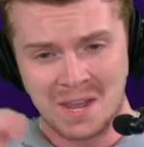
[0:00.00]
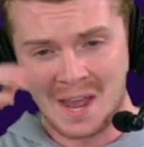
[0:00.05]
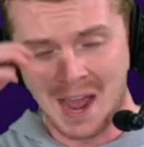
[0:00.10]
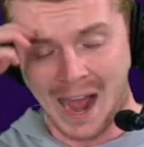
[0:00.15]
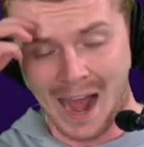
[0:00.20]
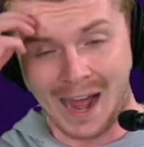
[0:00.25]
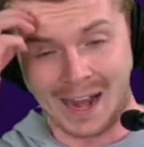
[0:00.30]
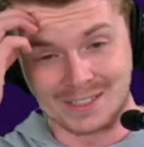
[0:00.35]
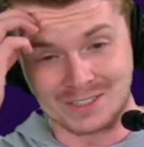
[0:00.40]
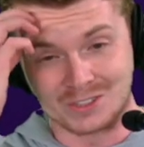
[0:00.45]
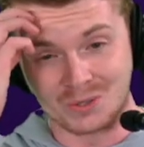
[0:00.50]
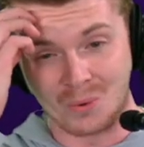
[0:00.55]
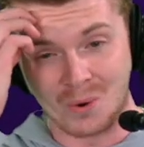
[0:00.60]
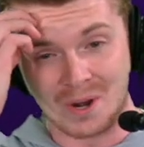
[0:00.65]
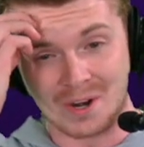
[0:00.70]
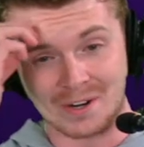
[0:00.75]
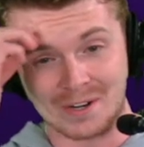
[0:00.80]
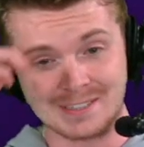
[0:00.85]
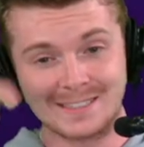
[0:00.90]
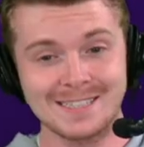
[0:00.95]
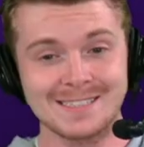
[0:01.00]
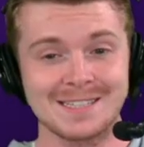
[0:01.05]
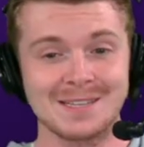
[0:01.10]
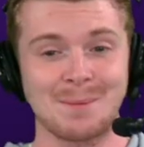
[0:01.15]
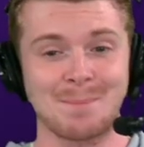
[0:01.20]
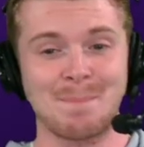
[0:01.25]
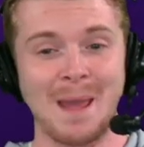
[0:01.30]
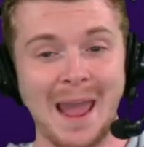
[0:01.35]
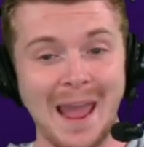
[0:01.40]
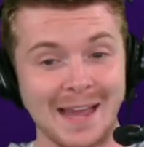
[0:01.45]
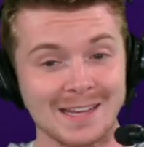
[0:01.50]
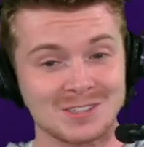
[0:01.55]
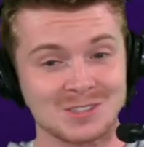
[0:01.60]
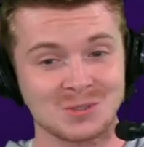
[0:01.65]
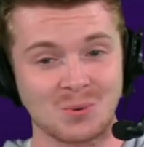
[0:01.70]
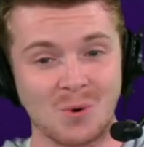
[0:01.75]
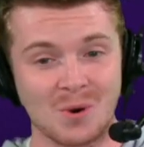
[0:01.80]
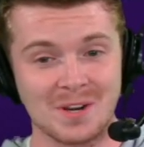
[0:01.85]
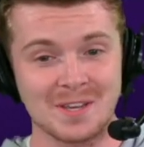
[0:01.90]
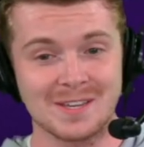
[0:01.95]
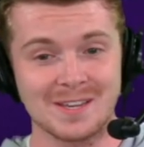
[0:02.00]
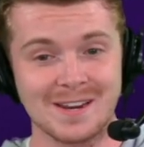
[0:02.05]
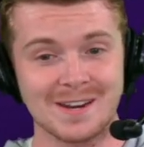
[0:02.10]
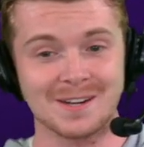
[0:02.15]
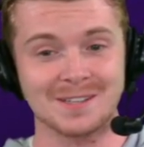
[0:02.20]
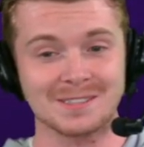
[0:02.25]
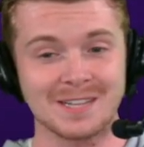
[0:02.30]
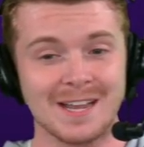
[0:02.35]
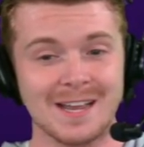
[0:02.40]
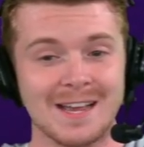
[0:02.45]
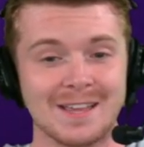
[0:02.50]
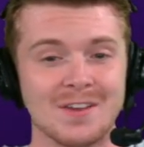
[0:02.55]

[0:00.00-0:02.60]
on Twitter. It says in the past 20 years,